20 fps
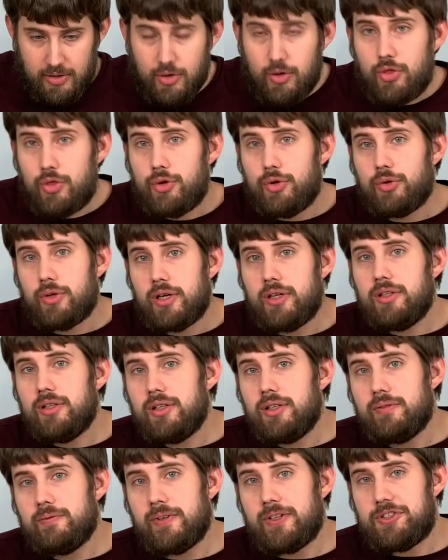Through
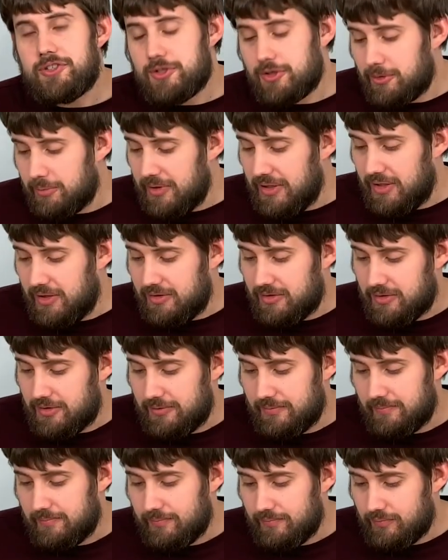unconventional means,
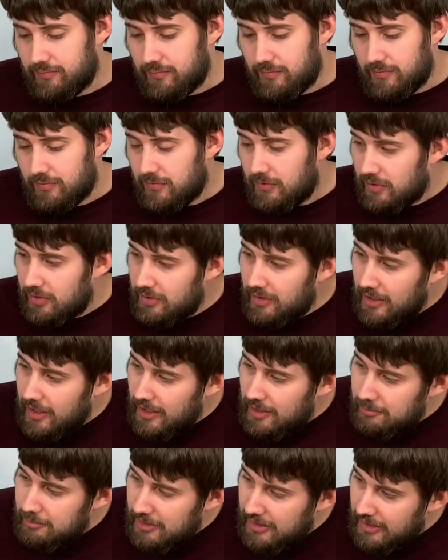the
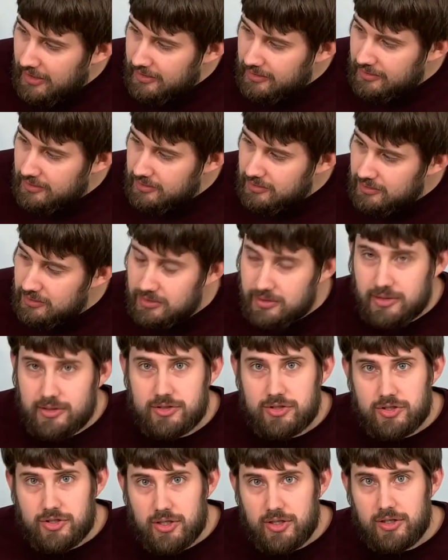iPad is
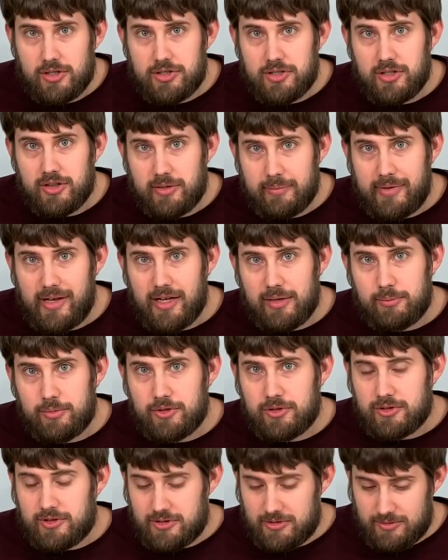charging the
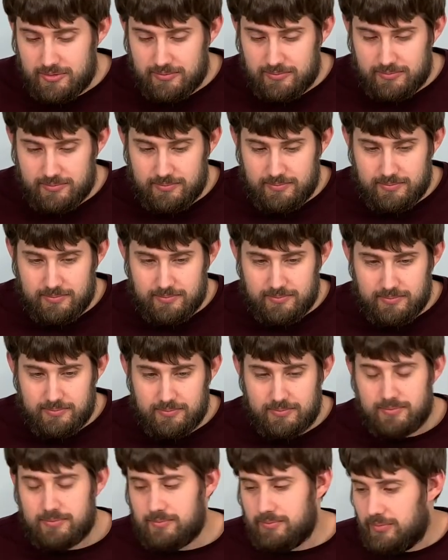MacBook,
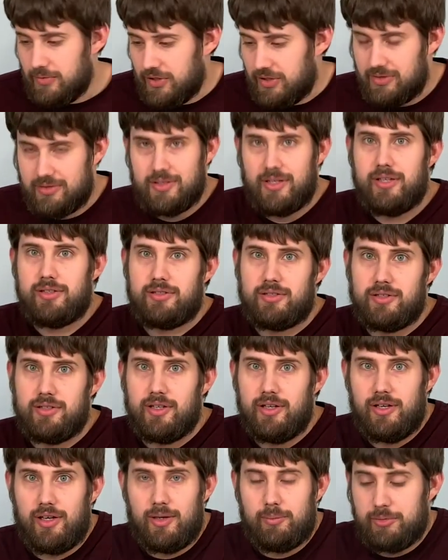because that's going to
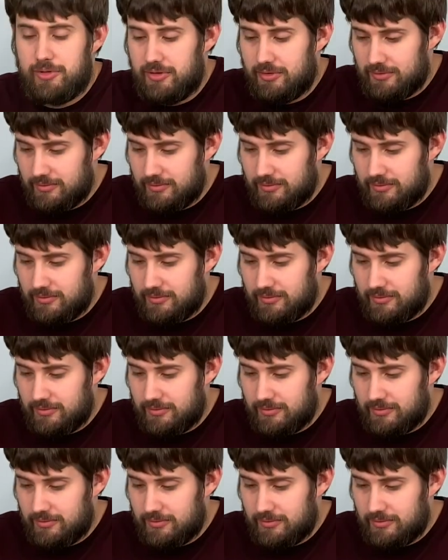happen.